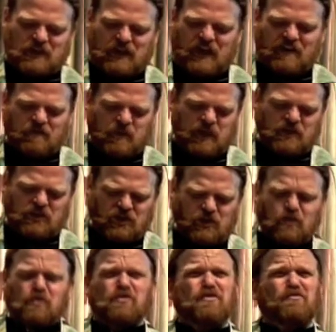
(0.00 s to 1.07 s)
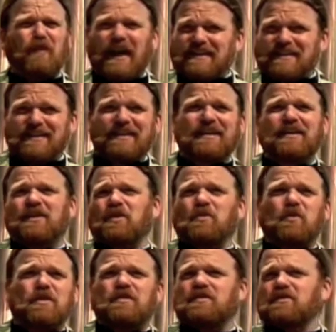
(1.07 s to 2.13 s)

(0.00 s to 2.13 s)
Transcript: there have been Jews wrestling with